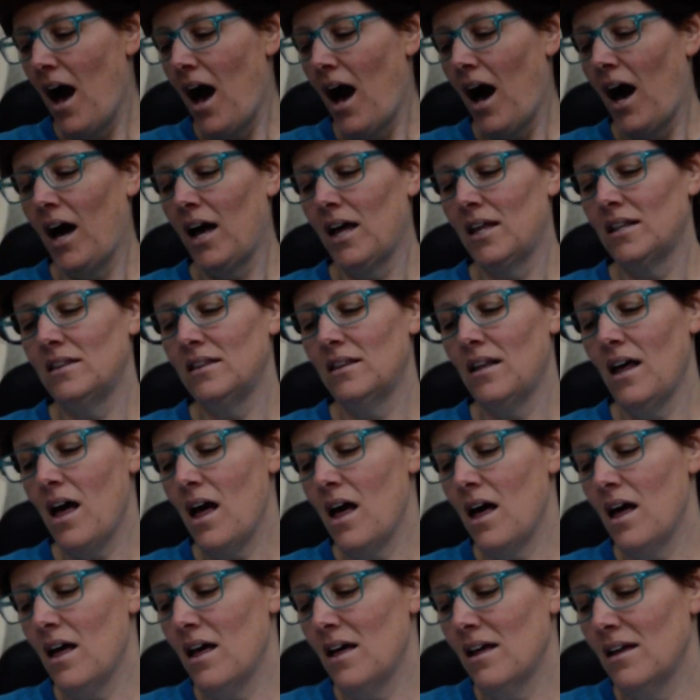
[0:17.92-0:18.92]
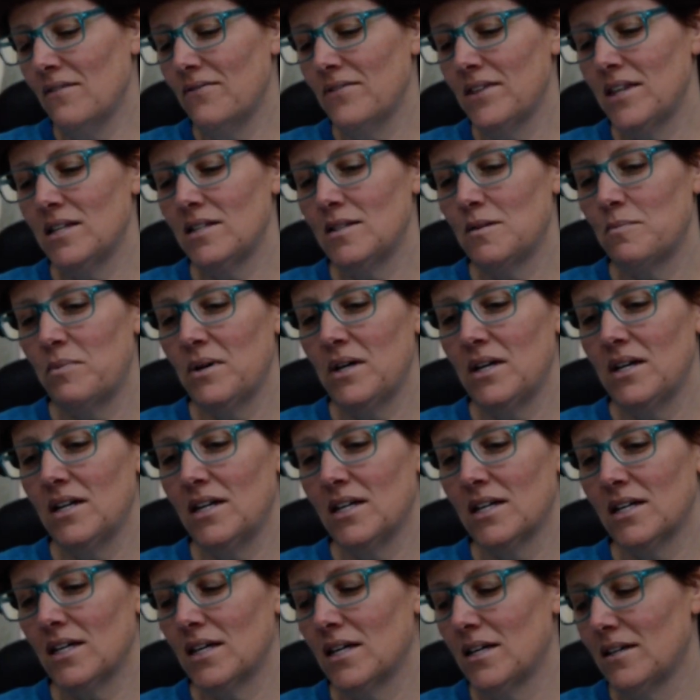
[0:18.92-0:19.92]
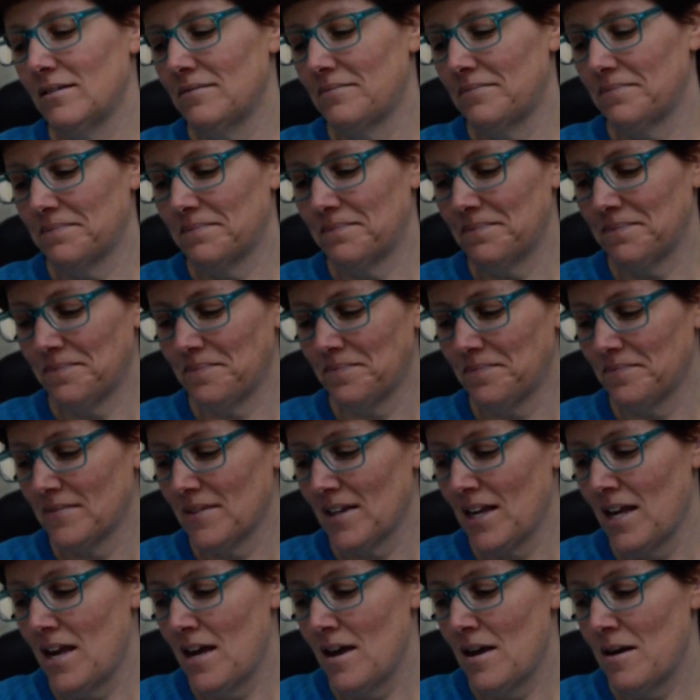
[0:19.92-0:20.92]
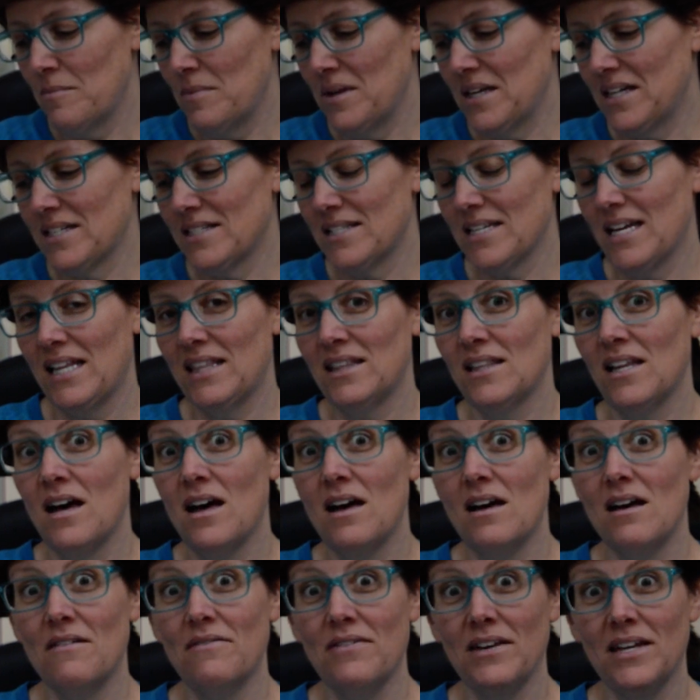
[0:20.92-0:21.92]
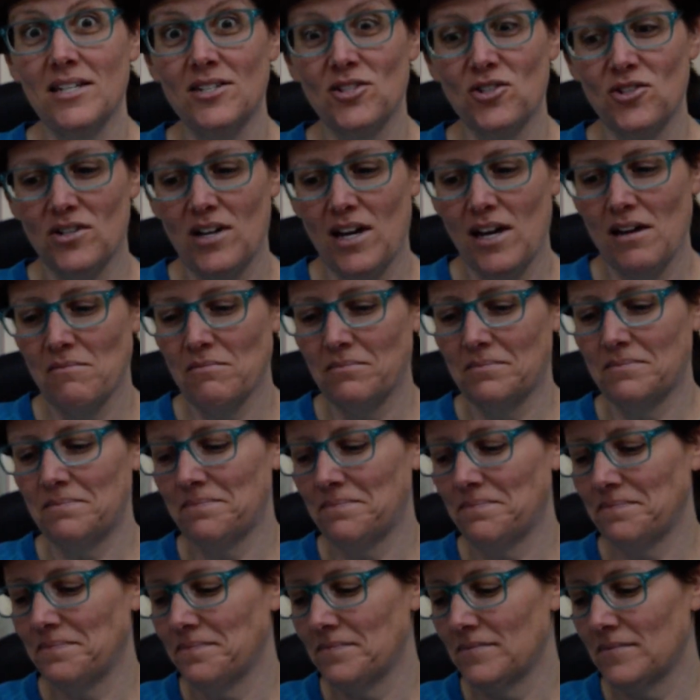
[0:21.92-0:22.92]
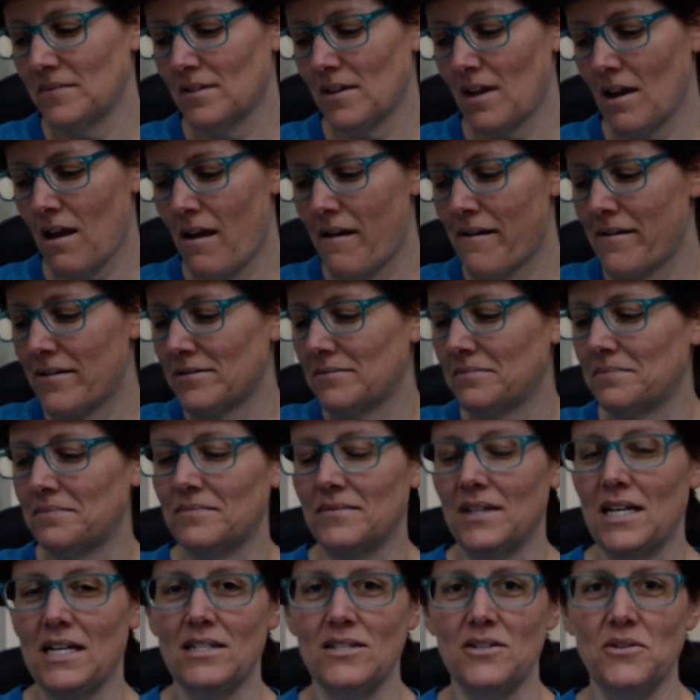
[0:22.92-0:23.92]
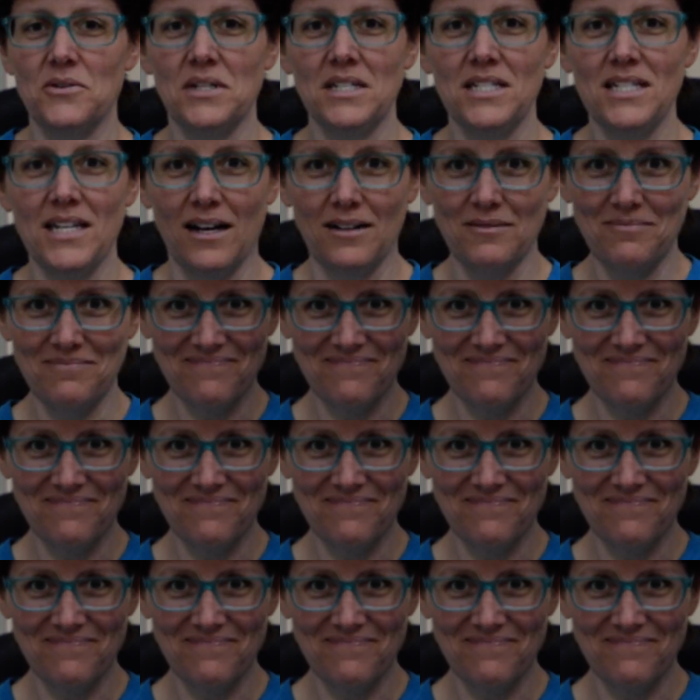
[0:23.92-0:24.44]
I love this book because I love history, as you can tell.